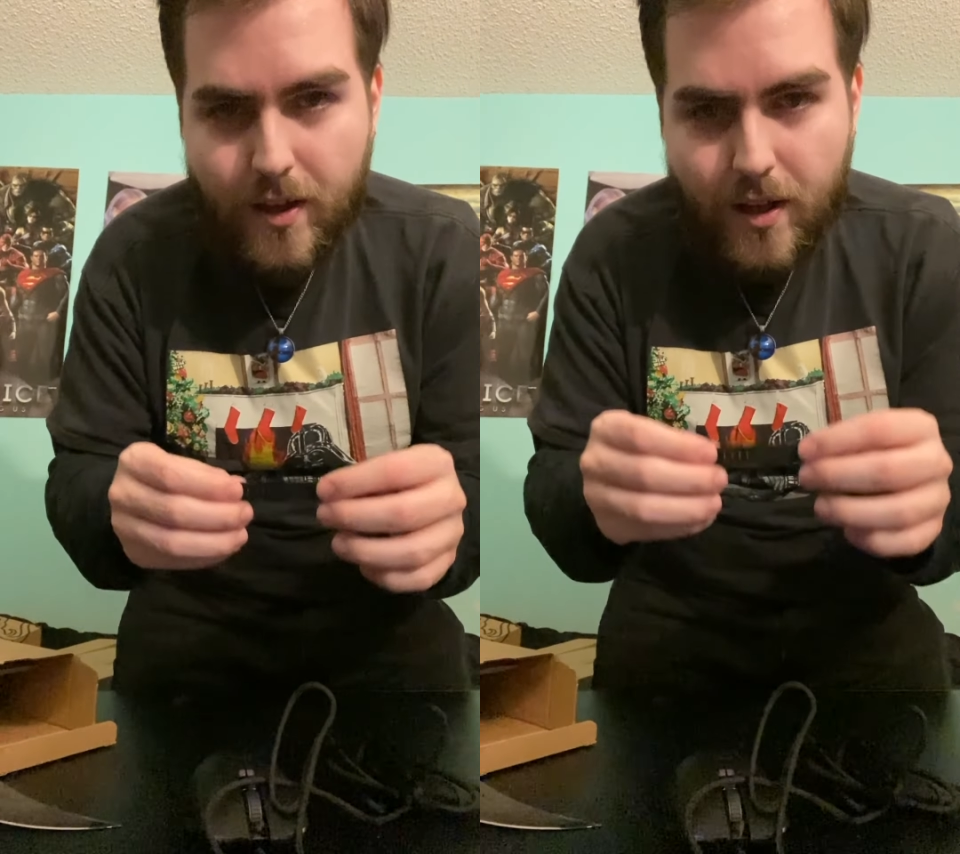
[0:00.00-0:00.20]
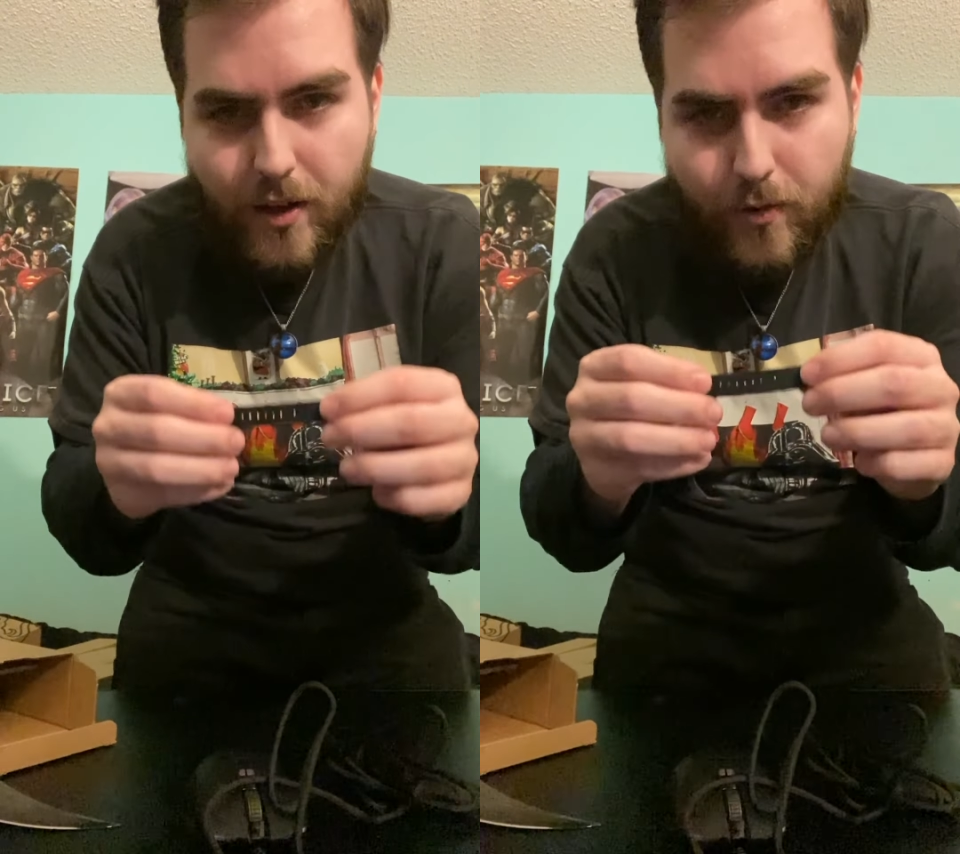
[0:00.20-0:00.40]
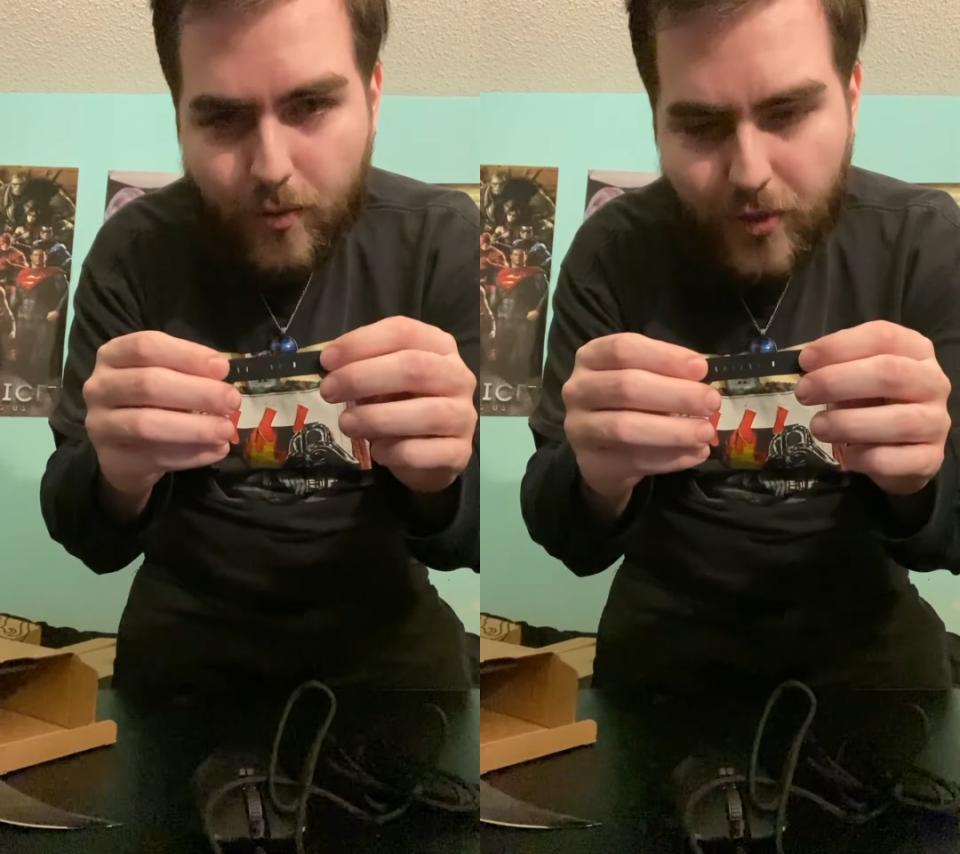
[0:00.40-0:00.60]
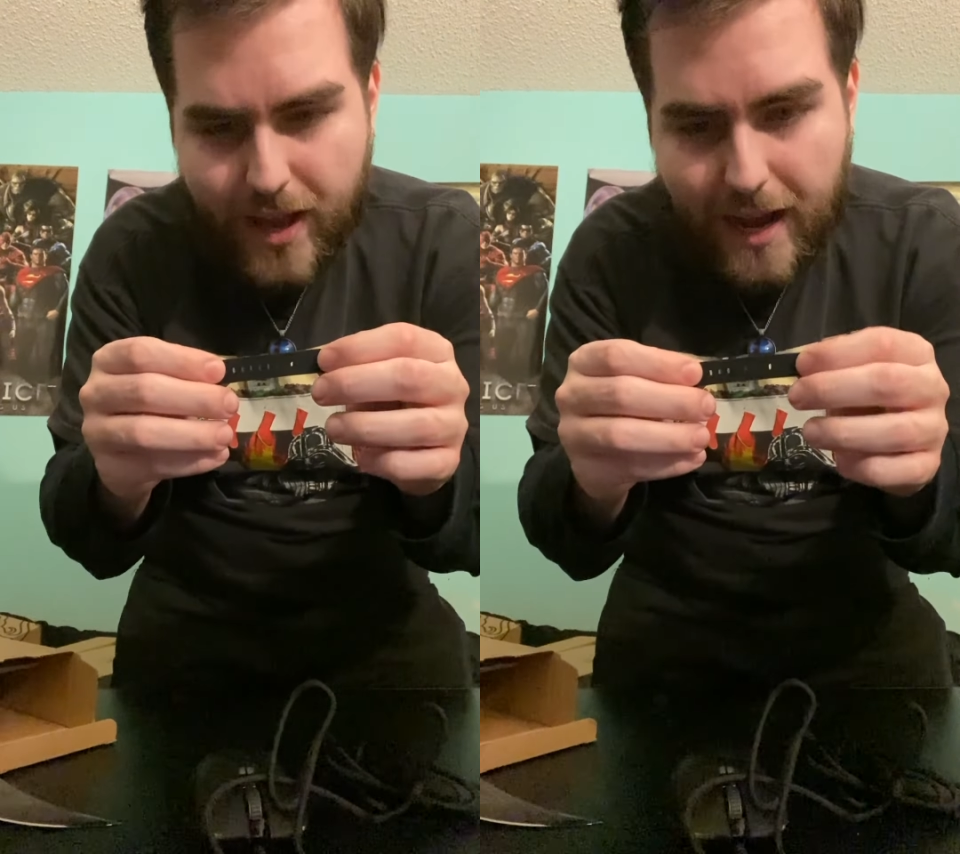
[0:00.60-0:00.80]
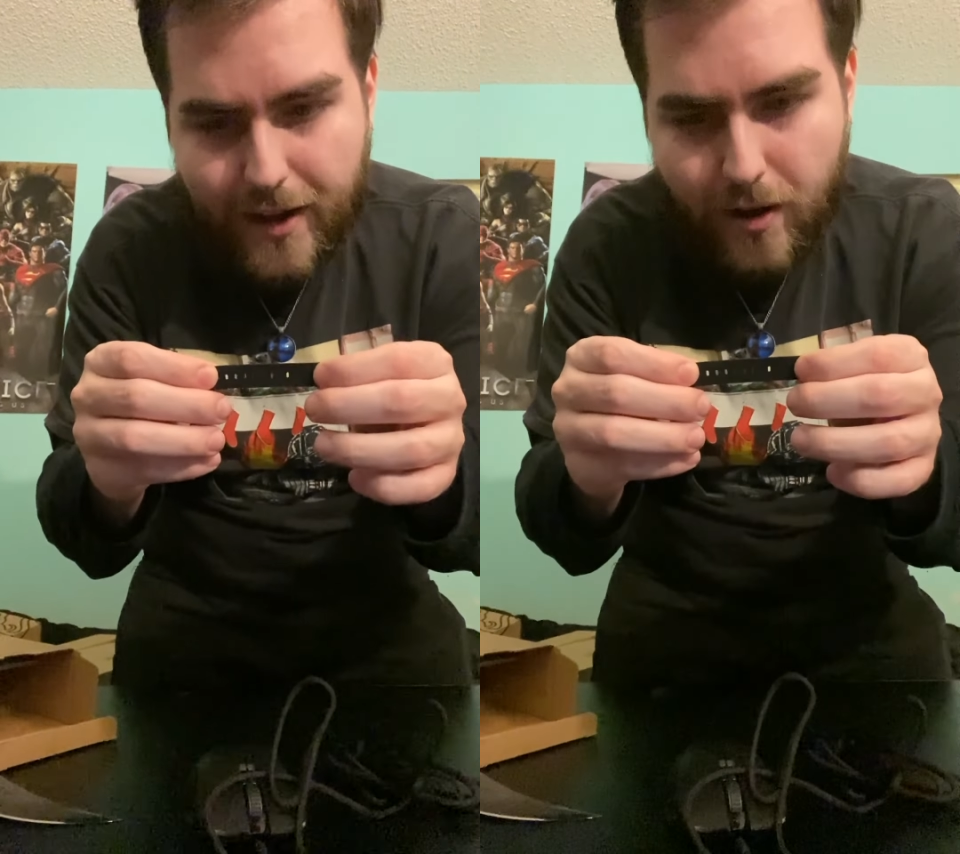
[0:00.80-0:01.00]
Cool
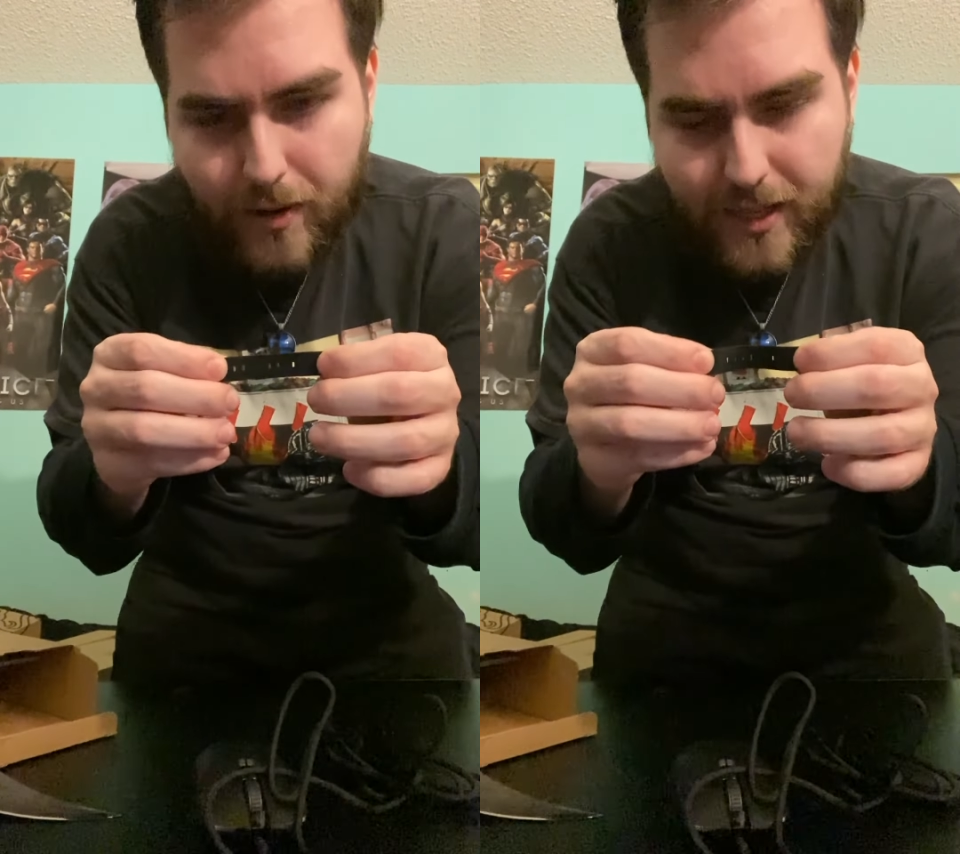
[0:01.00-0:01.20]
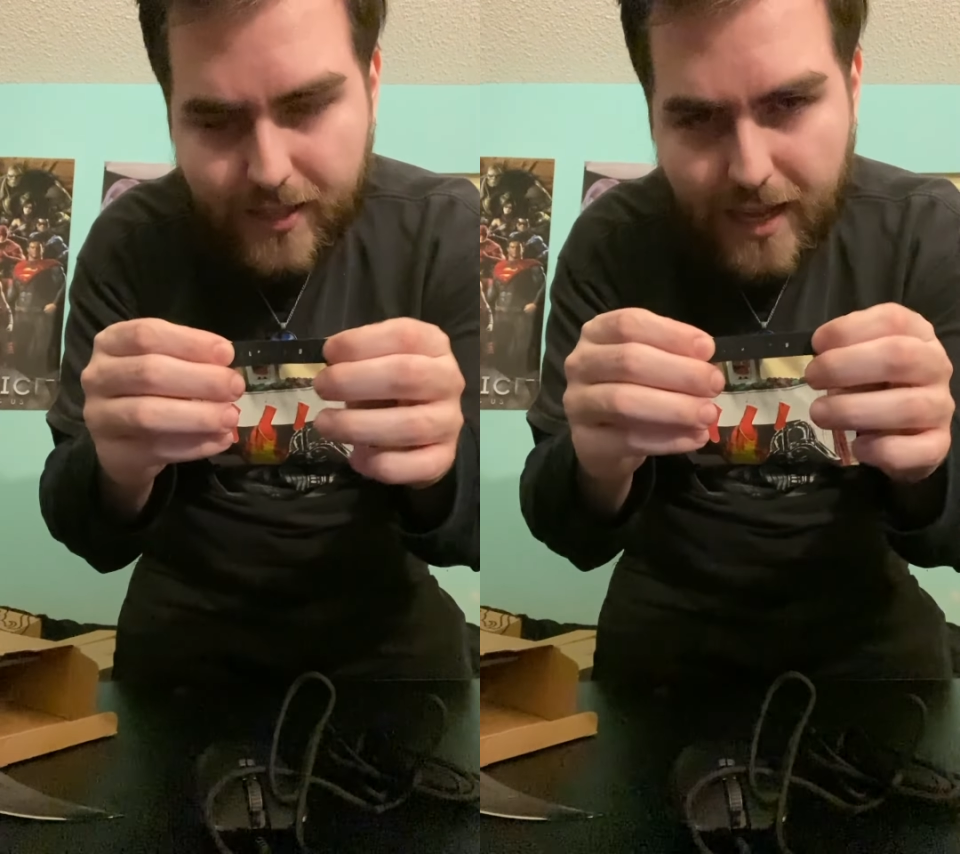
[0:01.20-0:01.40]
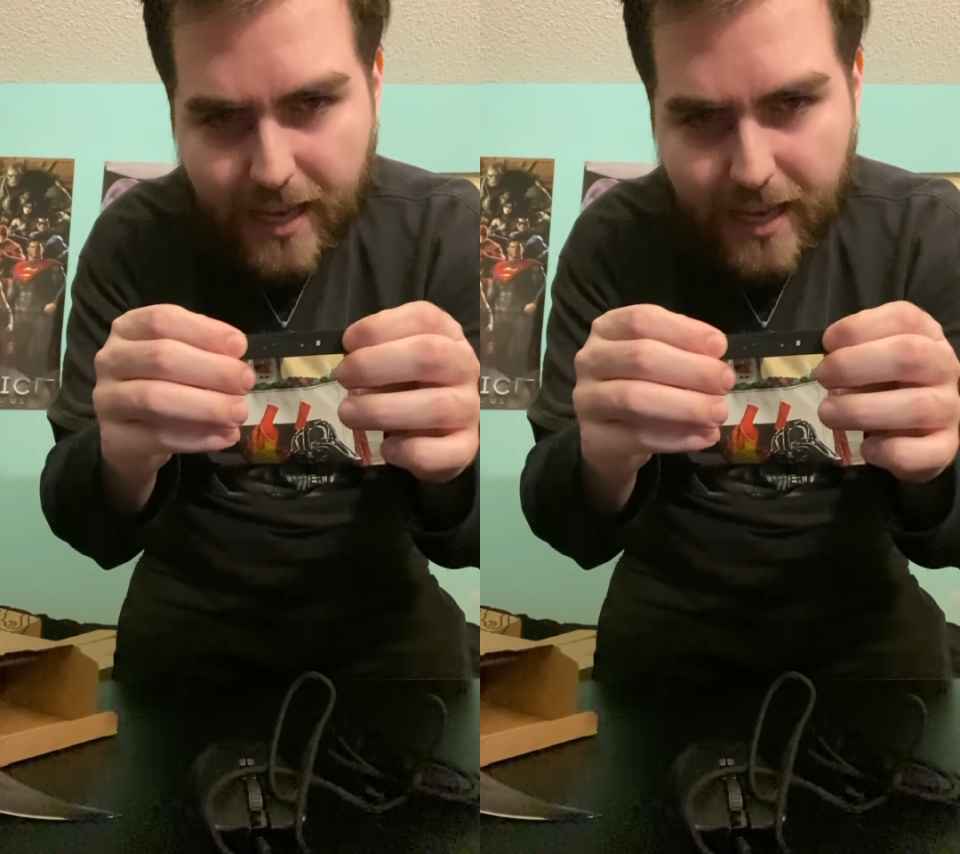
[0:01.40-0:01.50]
thing I noticed that